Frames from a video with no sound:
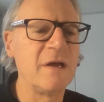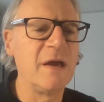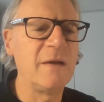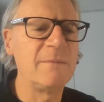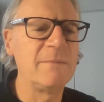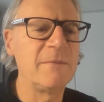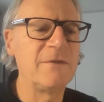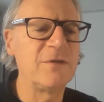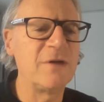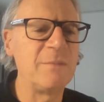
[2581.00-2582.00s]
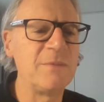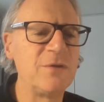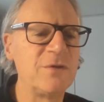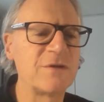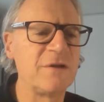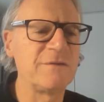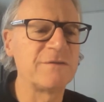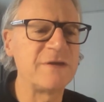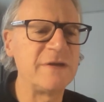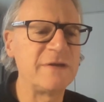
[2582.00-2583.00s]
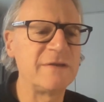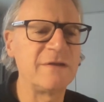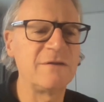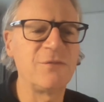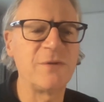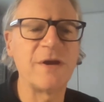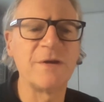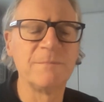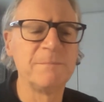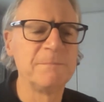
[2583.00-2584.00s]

uh, if you unmute yourself, C, and then off we go.